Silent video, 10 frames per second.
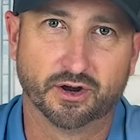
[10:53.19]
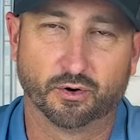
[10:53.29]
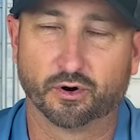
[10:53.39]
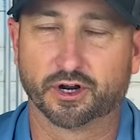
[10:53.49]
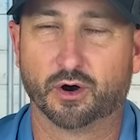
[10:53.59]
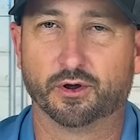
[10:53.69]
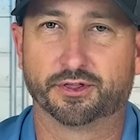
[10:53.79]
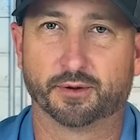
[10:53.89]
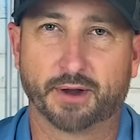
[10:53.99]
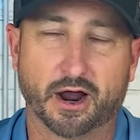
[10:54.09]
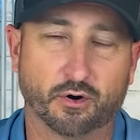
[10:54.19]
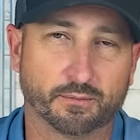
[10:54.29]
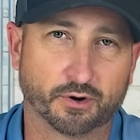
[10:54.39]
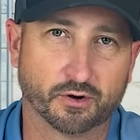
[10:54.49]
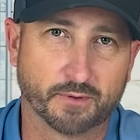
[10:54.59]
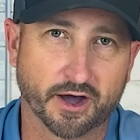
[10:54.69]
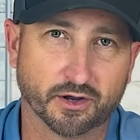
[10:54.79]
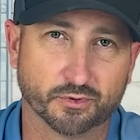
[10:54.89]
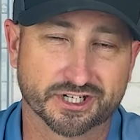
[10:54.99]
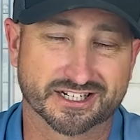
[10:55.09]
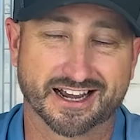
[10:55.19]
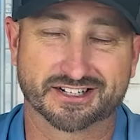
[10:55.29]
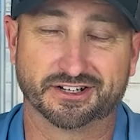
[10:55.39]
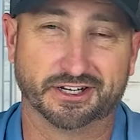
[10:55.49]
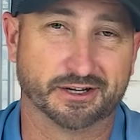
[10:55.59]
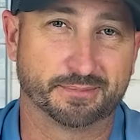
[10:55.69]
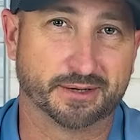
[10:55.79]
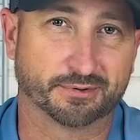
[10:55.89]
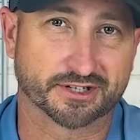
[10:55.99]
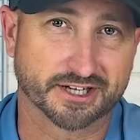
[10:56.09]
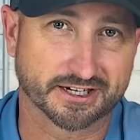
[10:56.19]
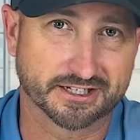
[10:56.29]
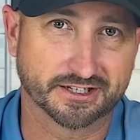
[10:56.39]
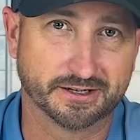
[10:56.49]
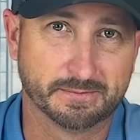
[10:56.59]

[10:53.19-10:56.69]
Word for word: or go with their PowerPro model, which is actually EMP protected.